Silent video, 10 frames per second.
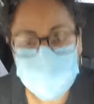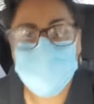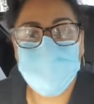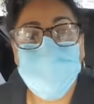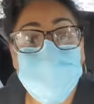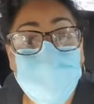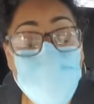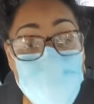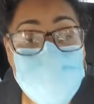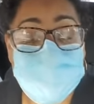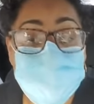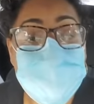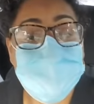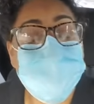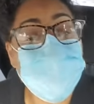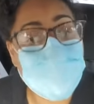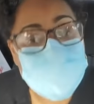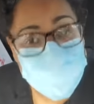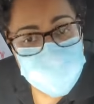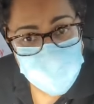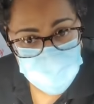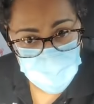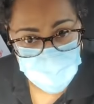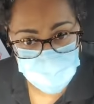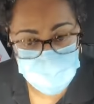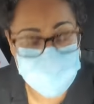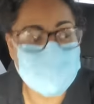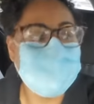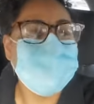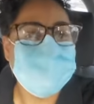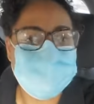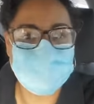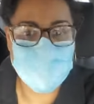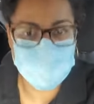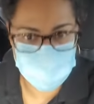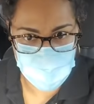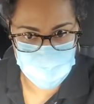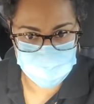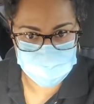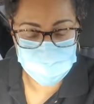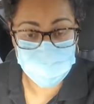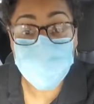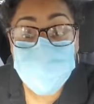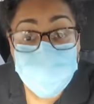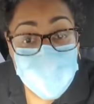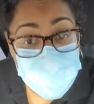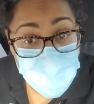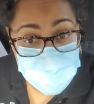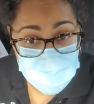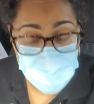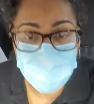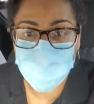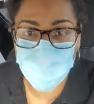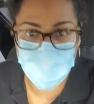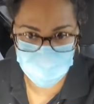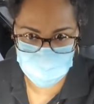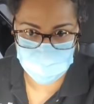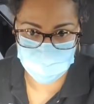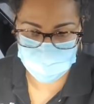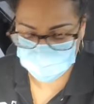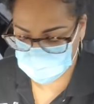So I'm going to walk as a means of transportation to get there with my daughter only.